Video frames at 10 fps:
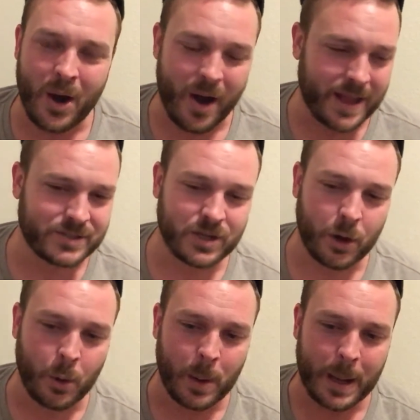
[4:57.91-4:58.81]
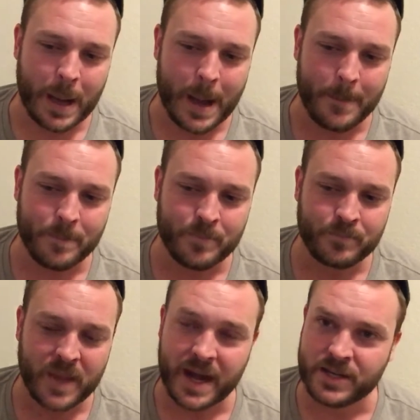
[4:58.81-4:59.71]
All right, so
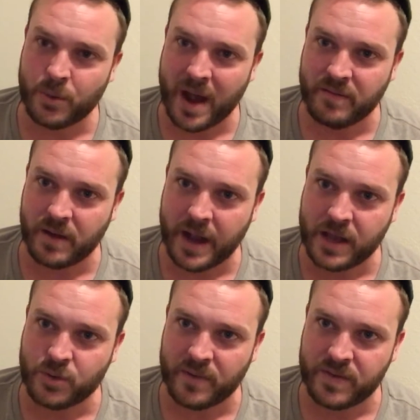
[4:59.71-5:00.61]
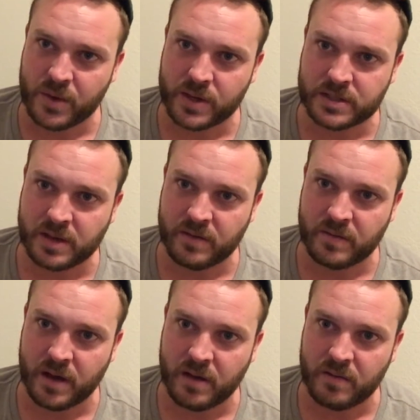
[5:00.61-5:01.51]
and I do have theories
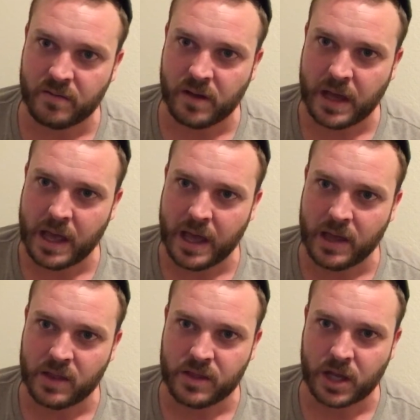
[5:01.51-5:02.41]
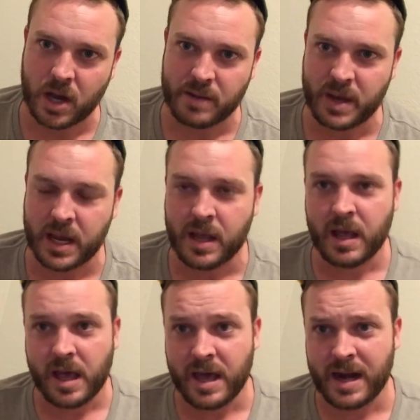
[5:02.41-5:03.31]
of the economy,
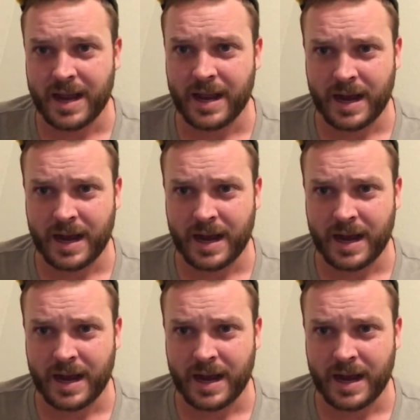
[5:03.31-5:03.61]
and I